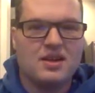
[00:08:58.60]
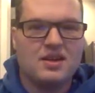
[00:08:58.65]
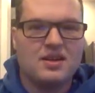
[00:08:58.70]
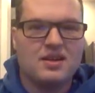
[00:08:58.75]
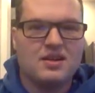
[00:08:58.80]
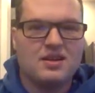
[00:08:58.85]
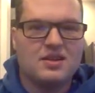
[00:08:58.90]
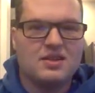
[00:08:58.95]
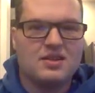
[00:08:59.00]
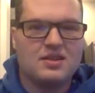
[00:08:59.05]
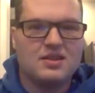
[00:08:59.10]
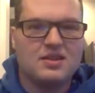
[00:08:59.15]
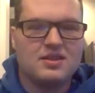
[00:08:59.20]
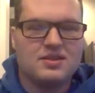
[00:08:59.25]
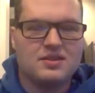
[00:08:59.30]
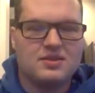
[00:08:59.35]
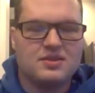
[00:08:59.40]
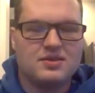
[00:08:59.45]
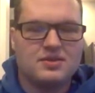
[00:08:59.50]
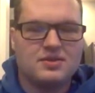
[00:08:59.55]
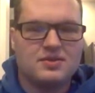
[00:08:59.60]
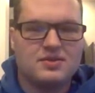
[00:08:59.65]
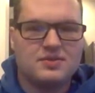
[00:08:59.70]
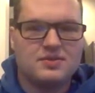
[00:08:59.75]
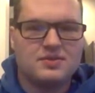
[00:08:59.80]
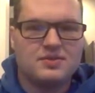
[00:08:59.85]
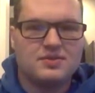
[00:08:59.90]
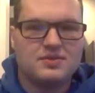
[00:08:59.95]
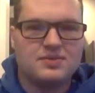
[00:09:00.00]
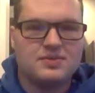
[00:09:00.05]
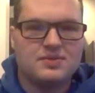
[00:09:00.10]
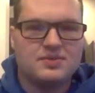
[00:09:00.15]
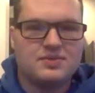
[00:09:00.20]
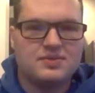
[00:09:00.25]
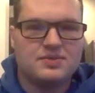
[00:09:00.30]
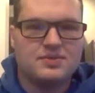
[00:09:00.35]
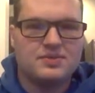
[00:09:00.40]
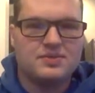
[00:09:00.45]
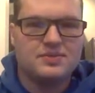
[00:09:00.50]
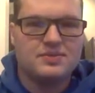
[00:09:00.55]

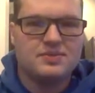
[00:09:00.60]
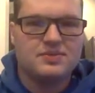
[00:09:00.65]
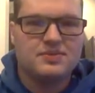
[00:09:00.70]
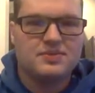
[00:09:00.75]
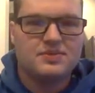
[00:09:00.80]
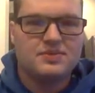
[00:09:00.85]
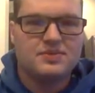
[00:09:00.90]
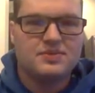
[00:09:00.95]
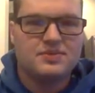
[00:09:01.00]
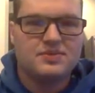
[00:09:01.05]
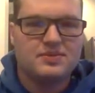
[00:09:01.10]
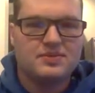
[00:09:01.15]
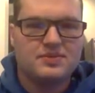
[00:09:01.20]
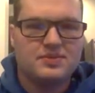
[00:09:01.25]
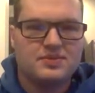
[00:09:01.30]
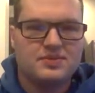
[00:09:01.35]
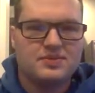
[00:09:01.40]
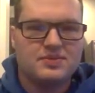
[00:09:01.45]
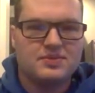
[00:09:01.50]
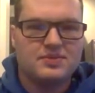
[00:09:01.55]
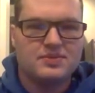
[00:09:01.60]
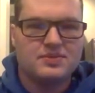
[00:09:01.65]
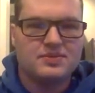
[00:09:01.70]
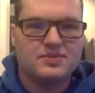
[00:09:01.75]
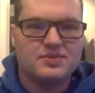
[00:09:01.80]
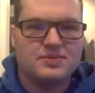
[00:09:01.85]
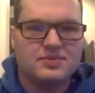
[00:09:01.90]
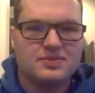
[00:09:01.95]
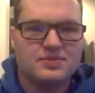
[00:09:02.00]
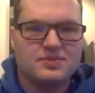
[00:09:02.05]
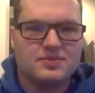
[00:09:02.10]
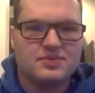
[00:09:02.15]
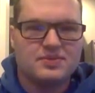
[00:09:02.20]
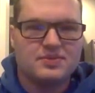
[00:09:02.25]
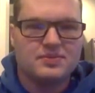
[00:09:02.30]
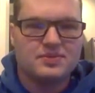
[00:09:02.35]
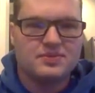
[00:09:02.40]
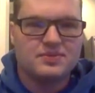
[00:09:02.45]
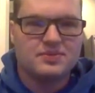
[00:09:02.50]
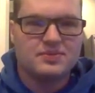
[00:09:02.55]

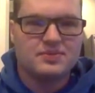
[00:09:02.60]
(not speaking)